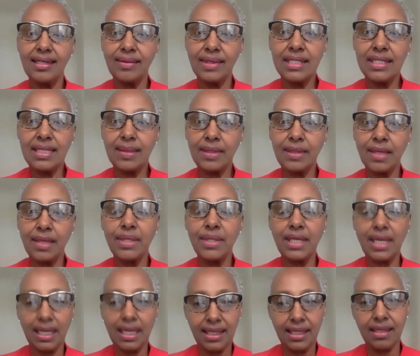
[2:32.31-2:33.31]
In September.
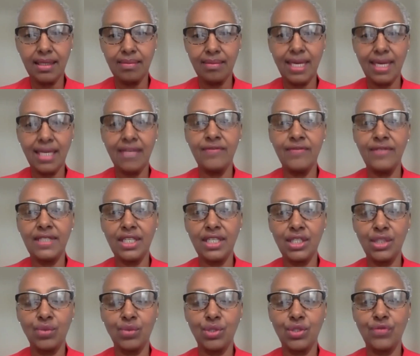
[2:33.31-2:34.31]
I think my
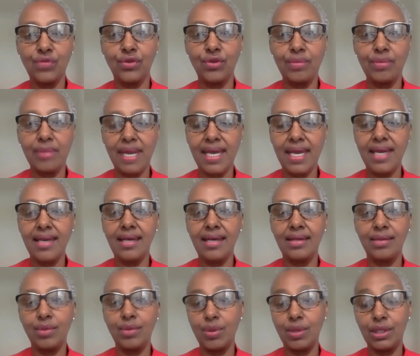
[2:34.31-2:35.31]
invitation was for May,
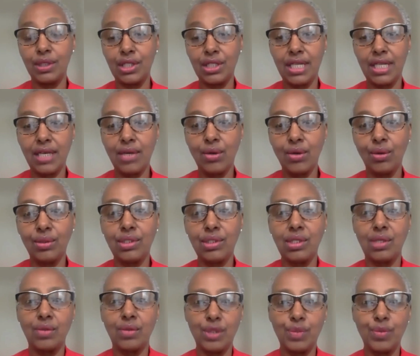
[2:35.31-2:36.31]
and we were the stakeholders
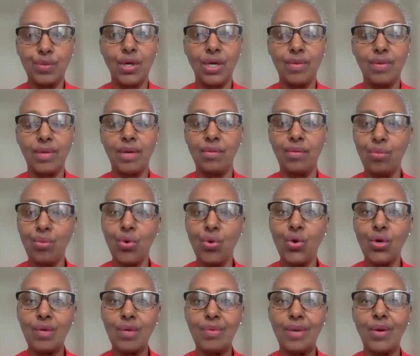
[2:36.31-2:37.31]
that we spoke about
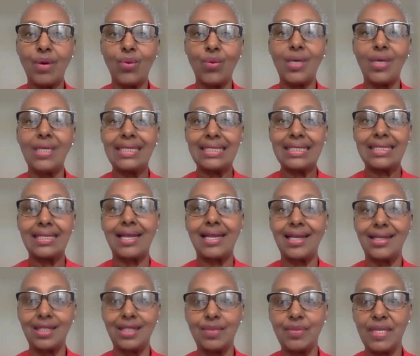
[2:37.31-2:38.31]
more about what it's
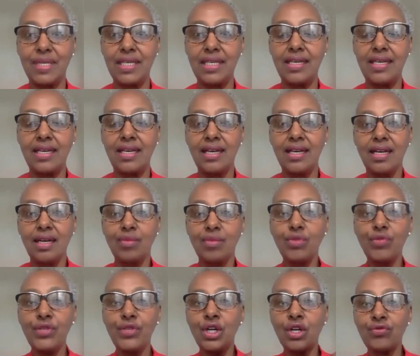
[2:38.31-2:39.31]
like to be
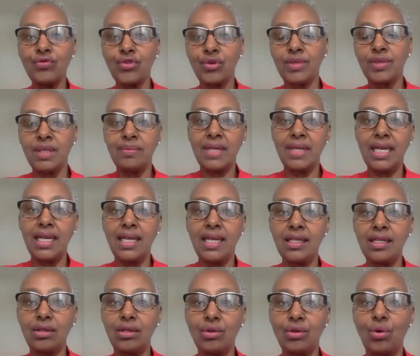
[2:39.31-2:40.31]
moving on from the
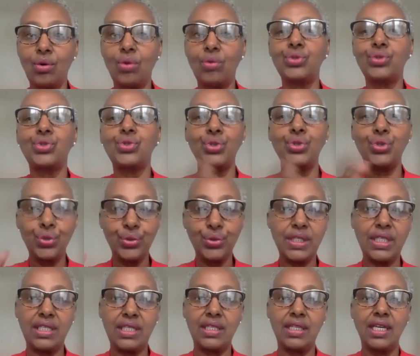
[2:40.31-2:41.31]
millennial goals to
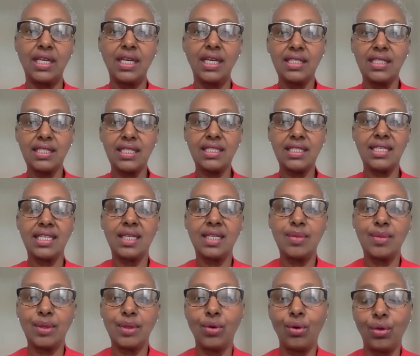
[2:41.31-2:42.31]
the
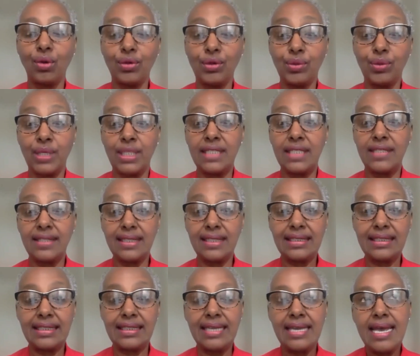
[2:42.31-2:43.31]
sustainable goal
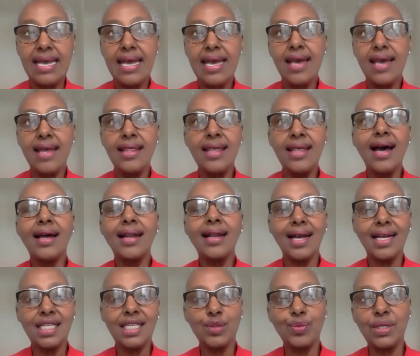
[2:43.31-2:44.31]
2030. And that
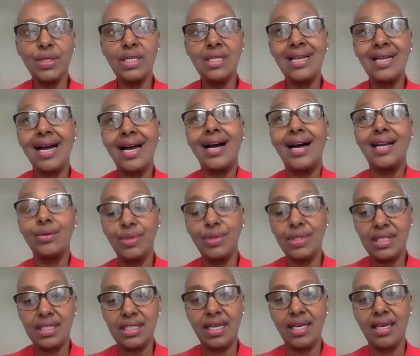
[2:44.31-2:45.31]
has been, I would
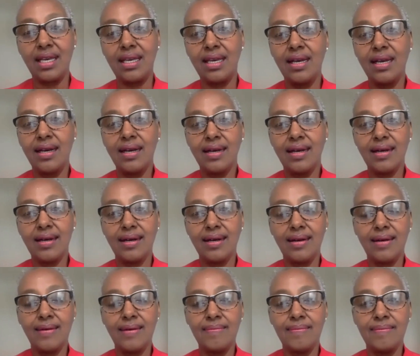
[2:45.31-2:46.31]
say,
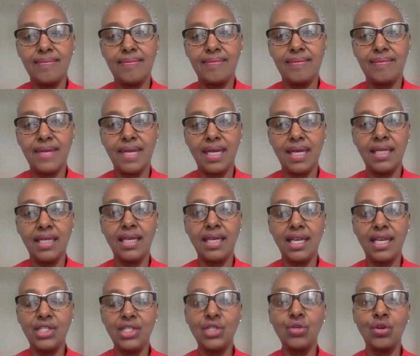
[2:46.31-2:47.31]
an
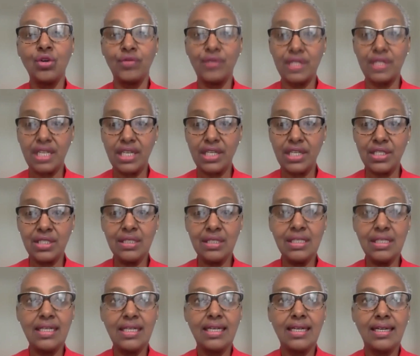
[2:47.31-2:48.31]
engaging
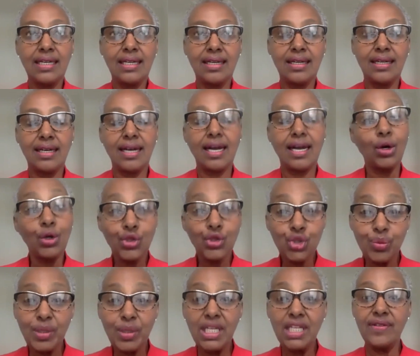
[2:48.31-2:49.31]
conversation. I
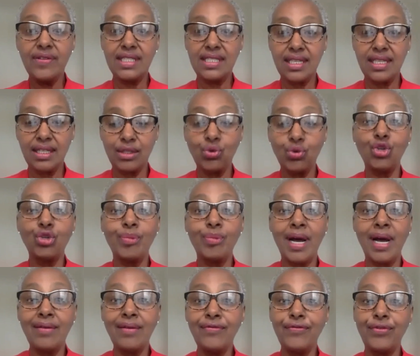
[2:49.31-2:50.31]
also believe it's a
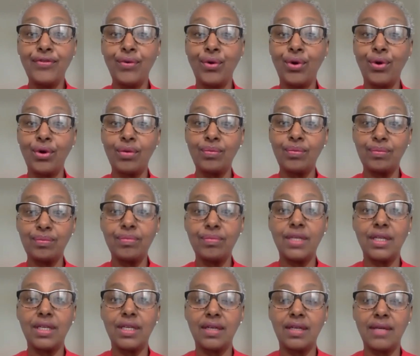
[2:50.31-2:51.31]
roadmap for
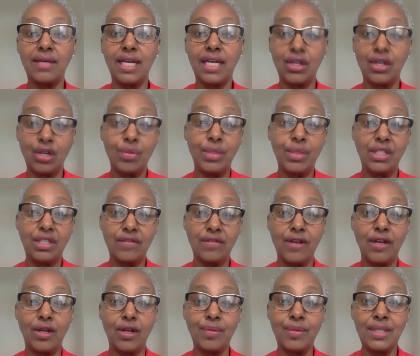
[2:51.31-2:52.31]
economic
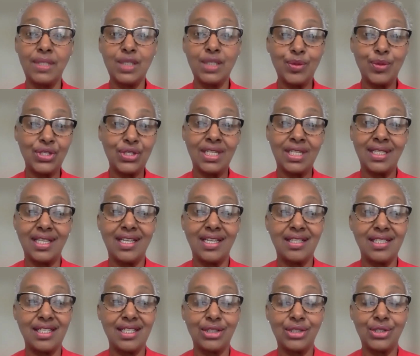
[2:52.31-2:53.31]
development, especially in the
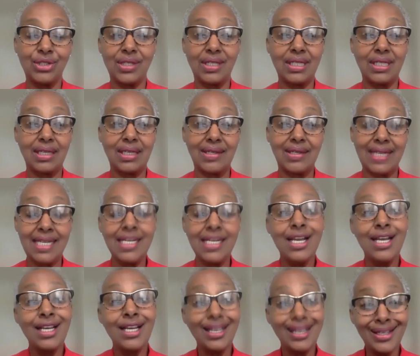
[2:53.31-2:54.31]
area that you are
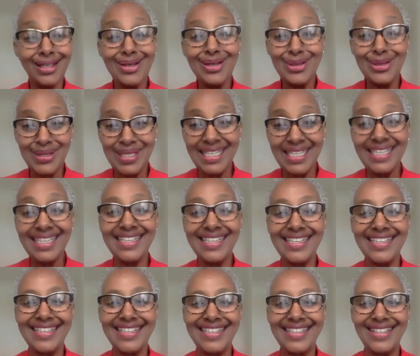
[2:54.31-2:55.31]
in, including
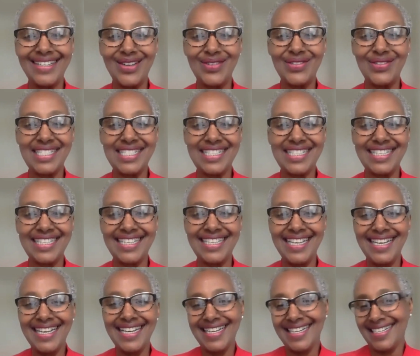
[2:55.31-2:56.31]
obviously
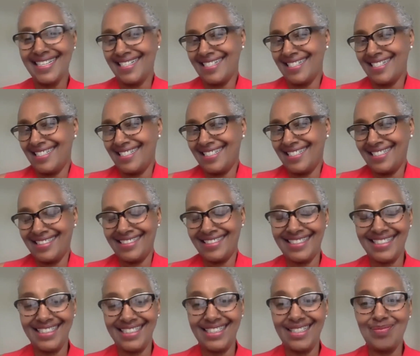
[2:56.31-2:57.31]

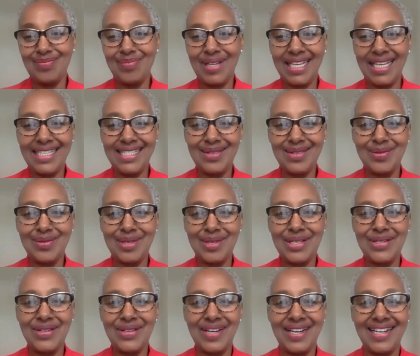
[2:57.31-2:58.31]
the place where
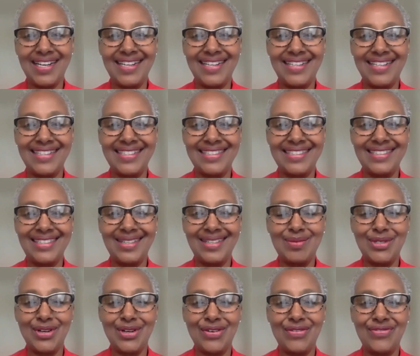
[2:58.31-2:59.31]
you are in
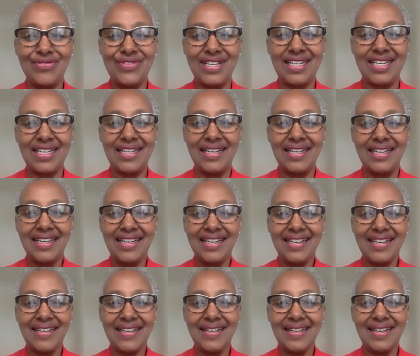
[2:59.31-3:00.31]
terms of
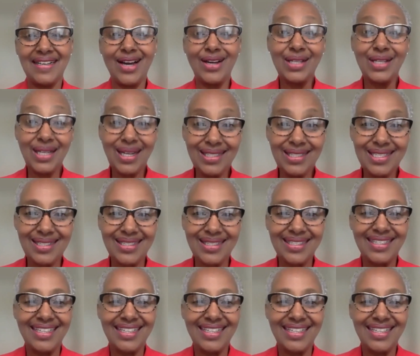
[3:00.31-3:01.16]
agriculture.